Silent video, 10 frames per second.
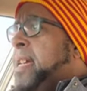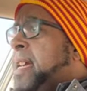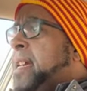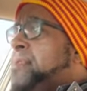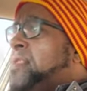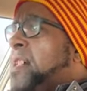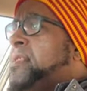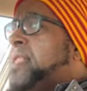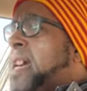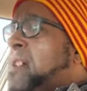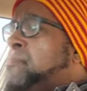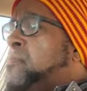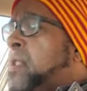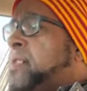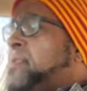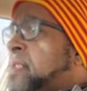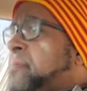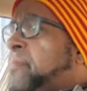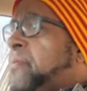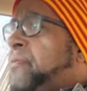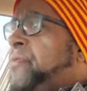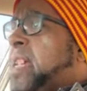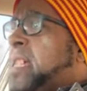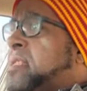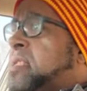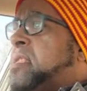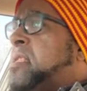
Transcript: It's just an impressive feat